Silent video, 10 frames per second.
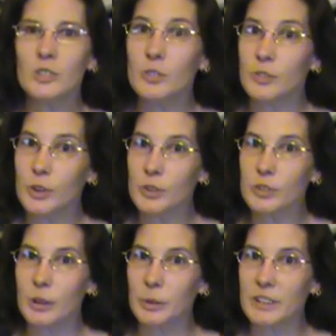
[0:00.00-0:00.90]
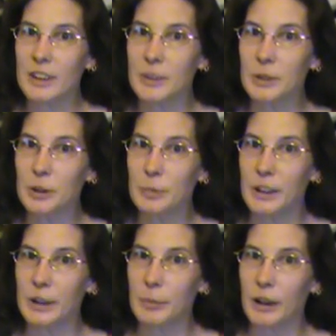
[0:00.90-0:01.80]
So first, I want to tell you a little
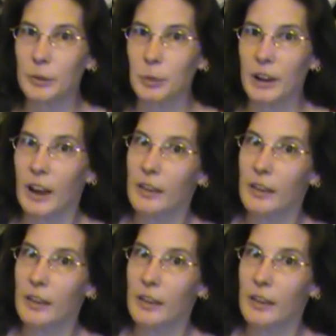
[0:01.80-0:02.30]
bit about what